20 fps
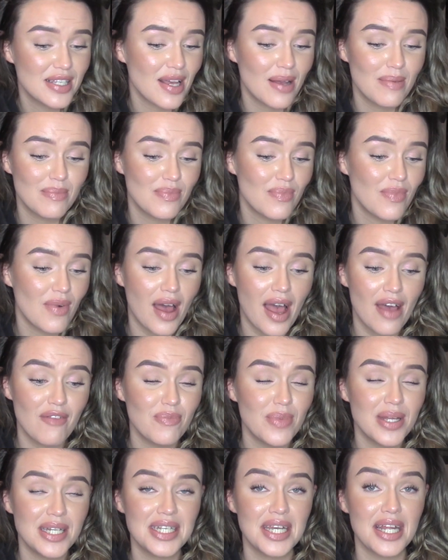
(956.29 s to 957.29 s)
I've
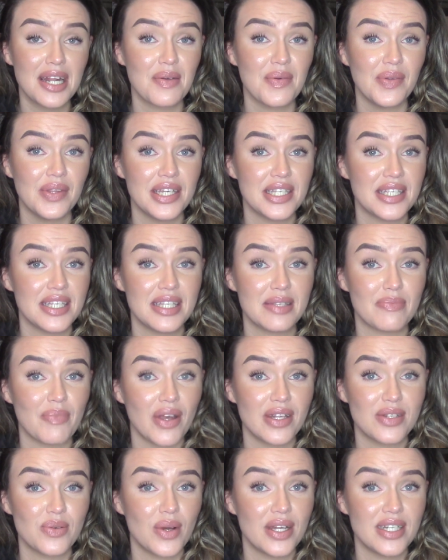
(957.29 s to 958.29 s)
been dealing with this since
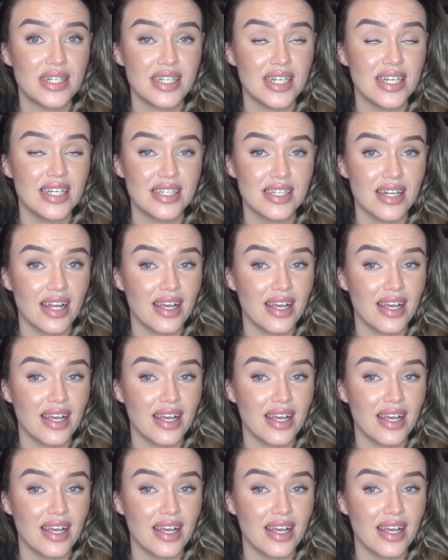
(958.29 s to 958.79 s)
my 20s,